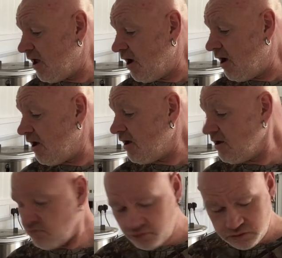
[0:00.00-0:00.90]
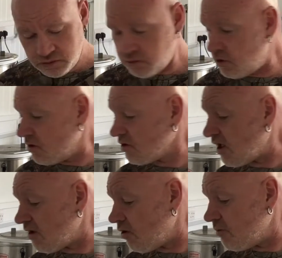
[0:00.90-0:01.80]
the
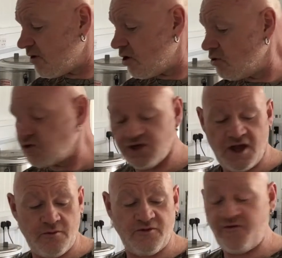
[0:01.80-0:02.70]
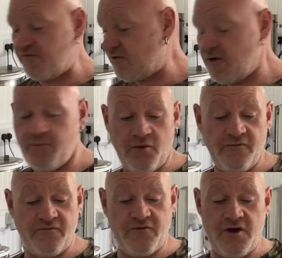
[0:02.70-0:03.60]
IB using that was
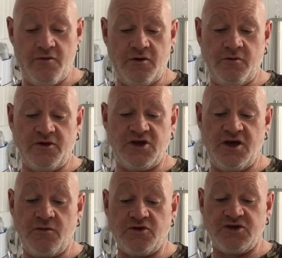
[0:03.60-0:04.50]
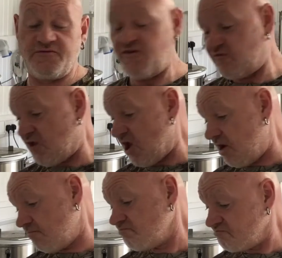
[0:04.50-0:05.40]
15.3. What did we say it was?
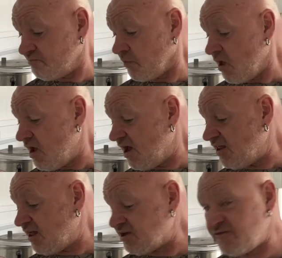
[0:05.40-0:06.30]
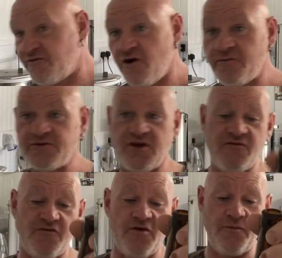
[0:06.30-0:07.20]
15. That's a
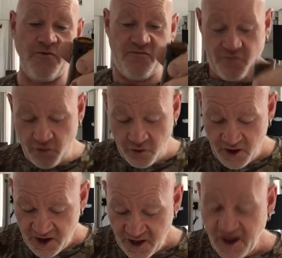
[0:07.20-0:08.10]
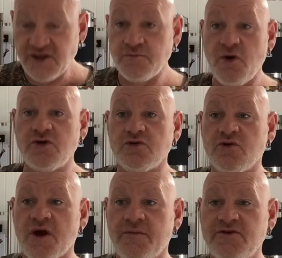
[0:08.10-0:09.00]
5%, 5.4. That's my sort of cup